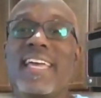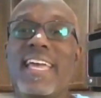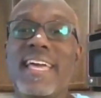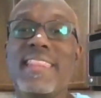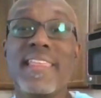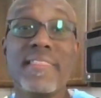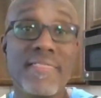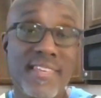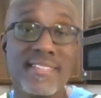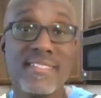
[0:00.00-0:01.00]
and
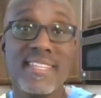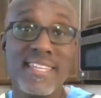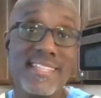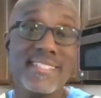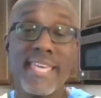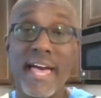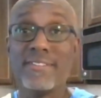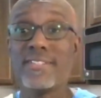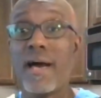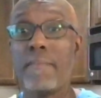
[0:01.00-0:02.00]
this is
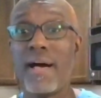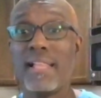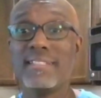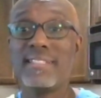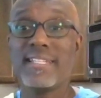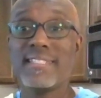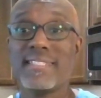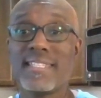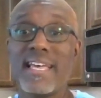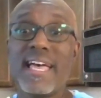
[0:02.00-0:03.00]
Countertop
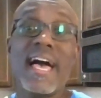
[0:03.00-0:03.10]
Politics.